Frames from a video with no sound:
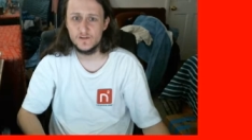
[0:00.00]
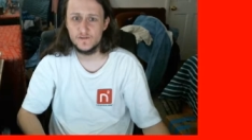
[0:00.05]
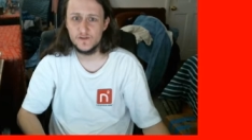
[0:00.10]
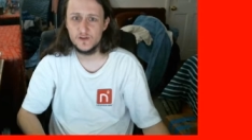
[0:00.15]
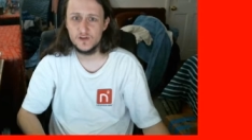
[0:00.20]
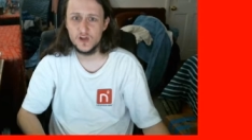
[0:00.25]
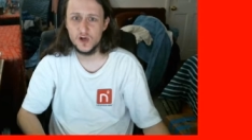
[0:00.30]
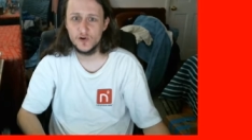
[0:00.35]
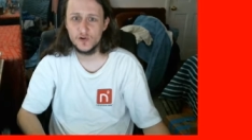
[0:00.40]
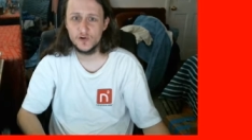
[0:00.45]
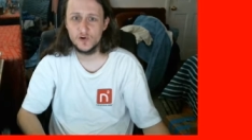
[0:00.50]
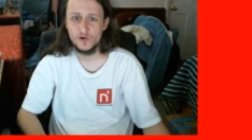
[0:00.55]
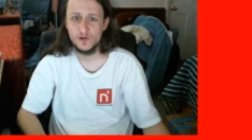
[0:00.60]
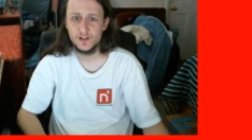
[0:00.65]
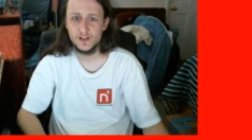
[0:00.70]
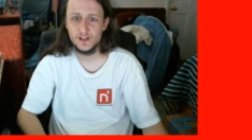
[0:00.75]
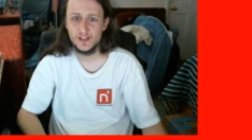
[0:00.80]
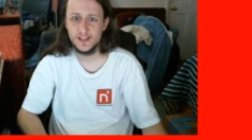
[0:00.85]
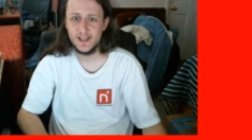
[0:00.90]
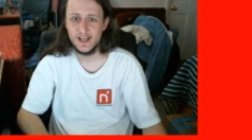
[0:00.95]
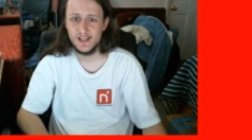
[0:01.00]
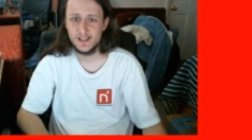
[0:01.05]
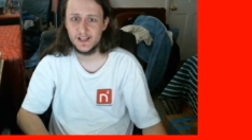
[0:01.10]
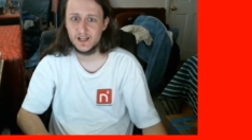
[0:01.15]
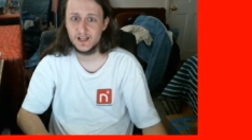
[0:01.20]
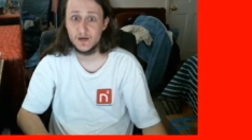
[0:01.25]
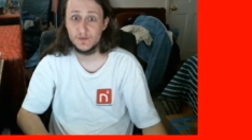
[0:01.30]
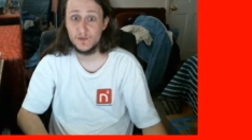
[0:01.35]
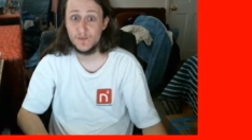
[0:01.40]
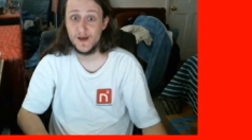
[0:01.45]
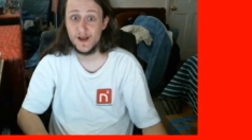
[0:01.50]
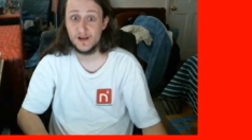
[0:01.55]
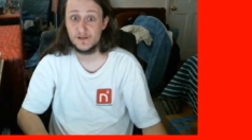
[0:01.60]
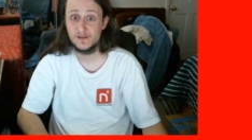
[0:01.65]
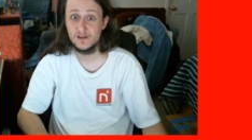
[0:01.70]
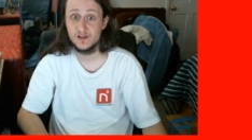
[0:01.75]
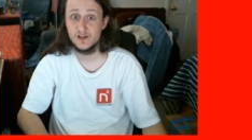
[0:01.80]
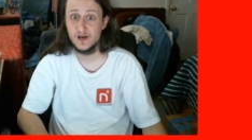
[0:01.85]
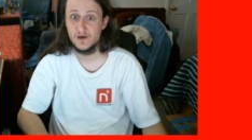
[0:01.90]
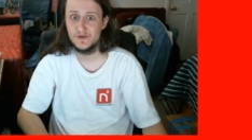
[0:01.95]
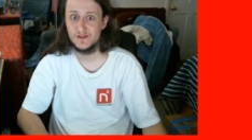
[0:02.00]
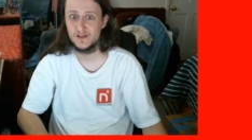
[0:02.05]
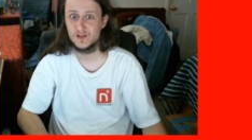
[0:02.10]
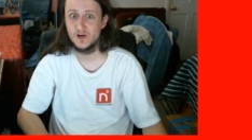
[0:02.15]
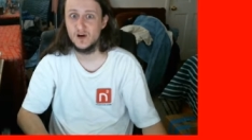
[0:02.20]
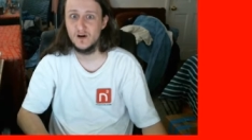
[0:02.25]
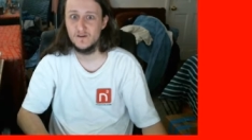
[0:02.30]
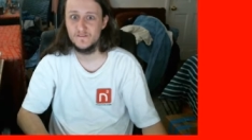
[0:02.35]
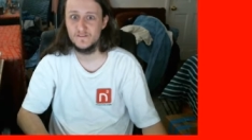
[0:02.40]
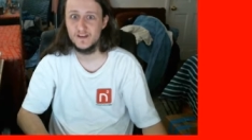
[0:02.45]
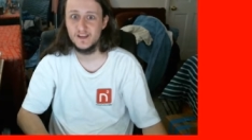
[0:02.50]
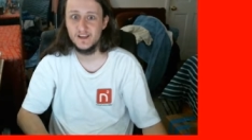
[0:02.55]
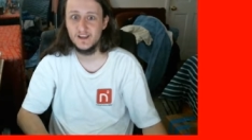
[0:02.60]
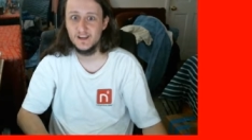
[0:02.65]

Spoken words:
know you're only going to get like a couple packs of gum and a coffee,